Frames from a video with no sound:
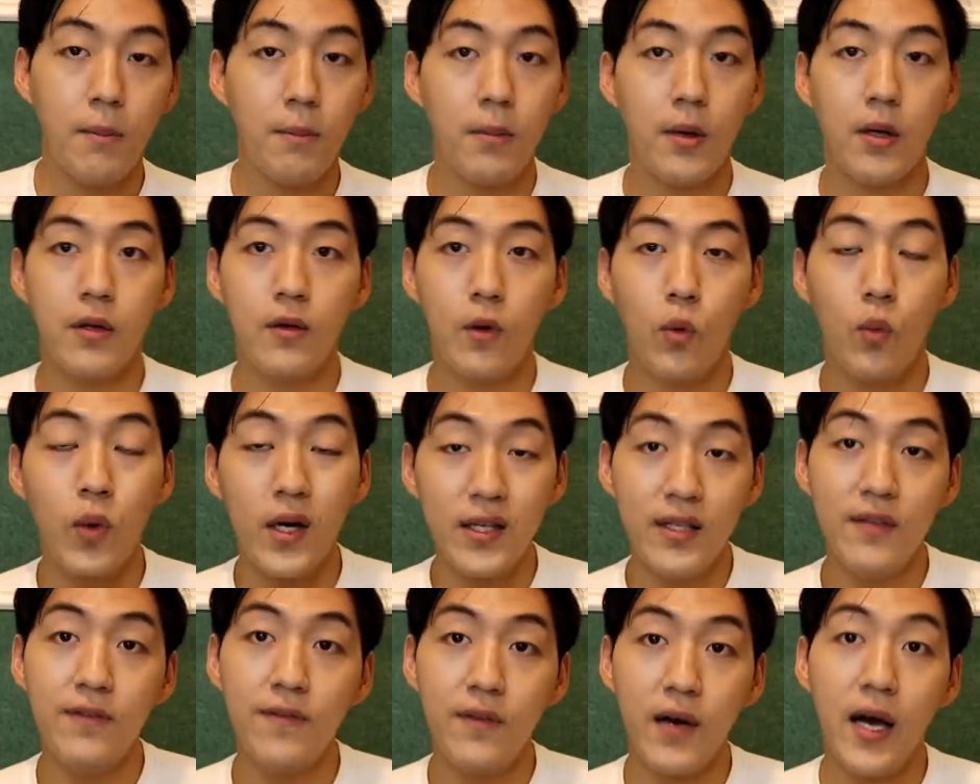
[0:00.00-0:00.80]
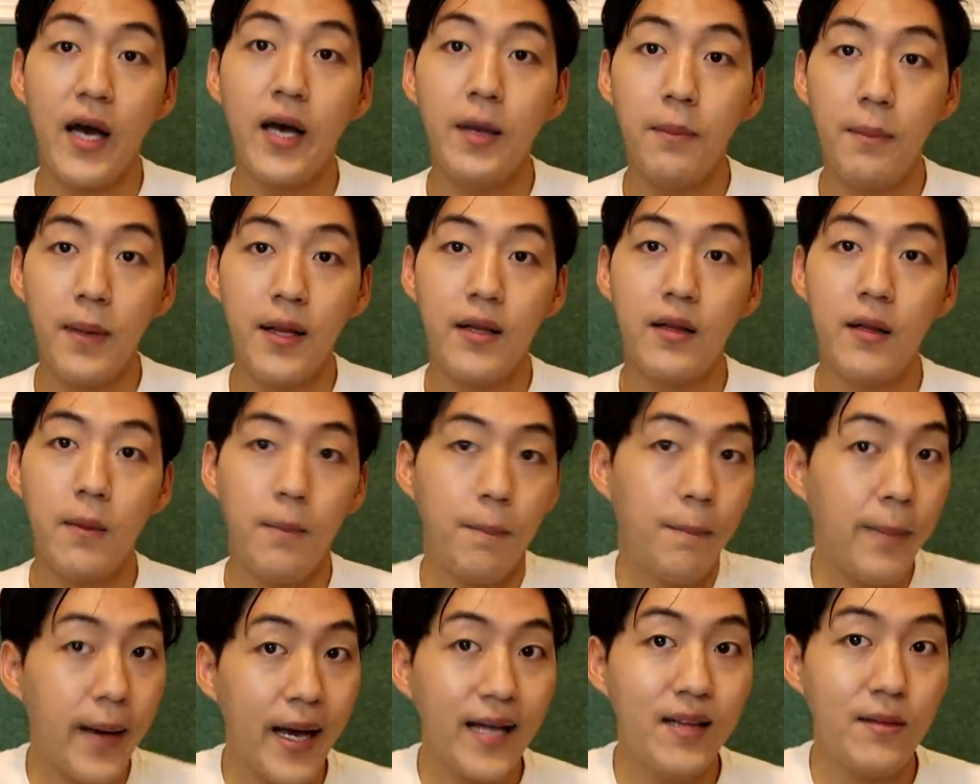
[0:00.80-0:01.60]
But what if I
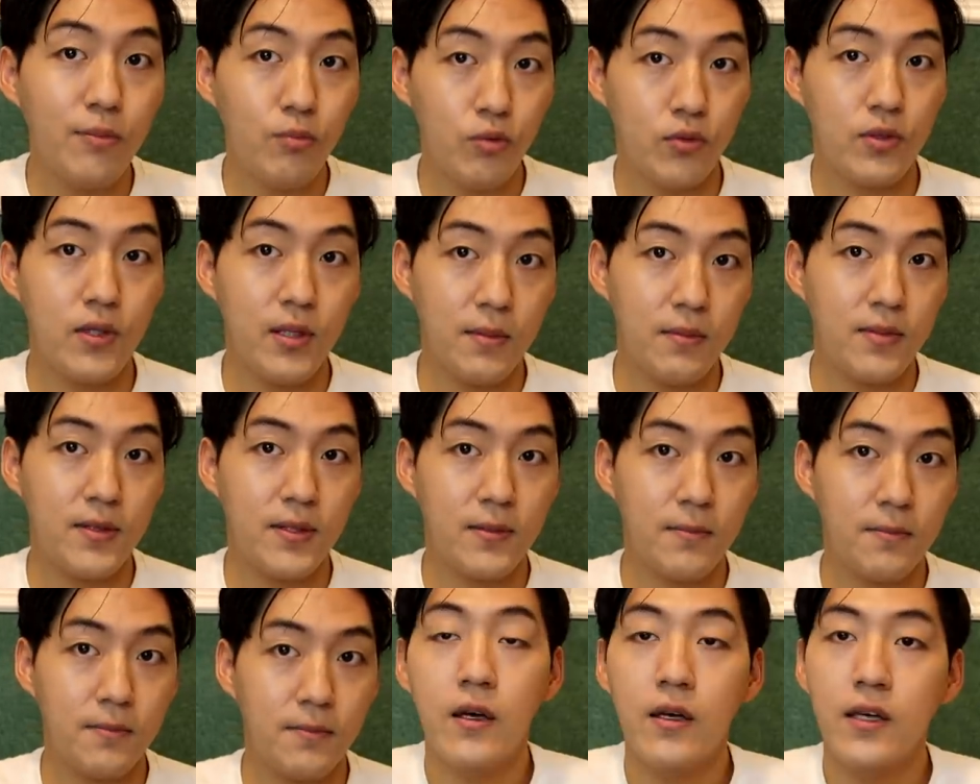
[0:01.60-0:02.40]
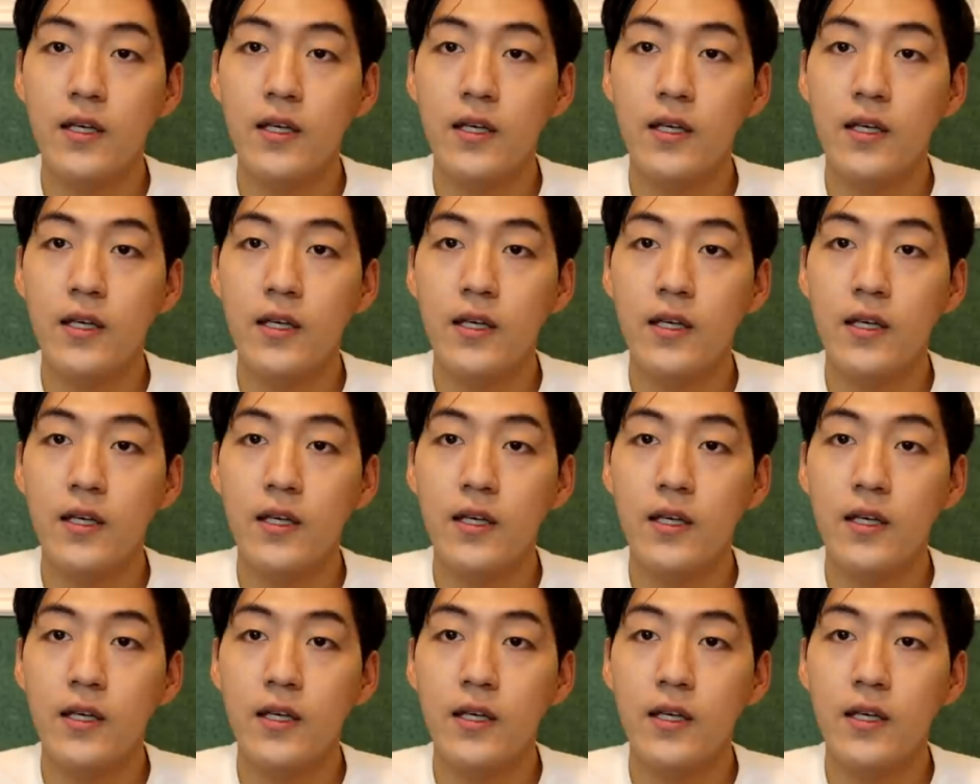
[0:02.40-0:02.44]
met bad Muslims?